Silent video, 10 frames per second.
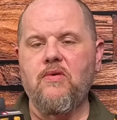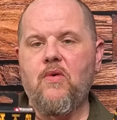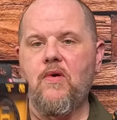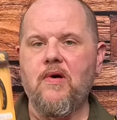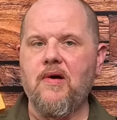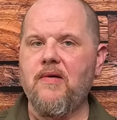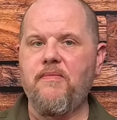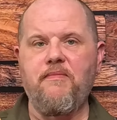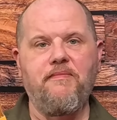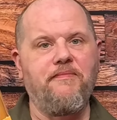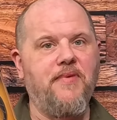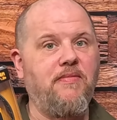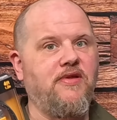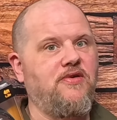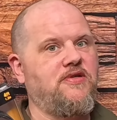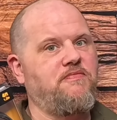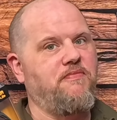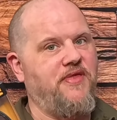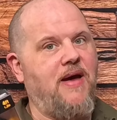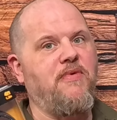or maybe they're just
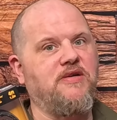that